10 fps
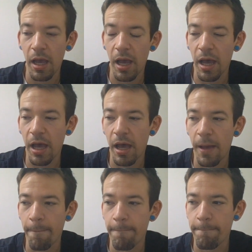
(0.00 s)

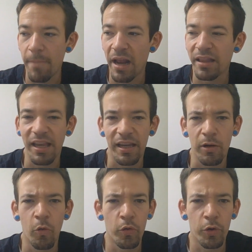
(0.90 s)
um, and like
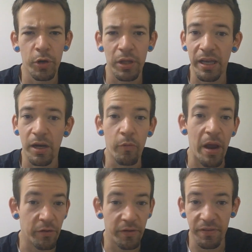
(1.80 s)
order like a
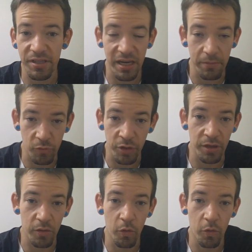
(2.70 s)
round of the same drink,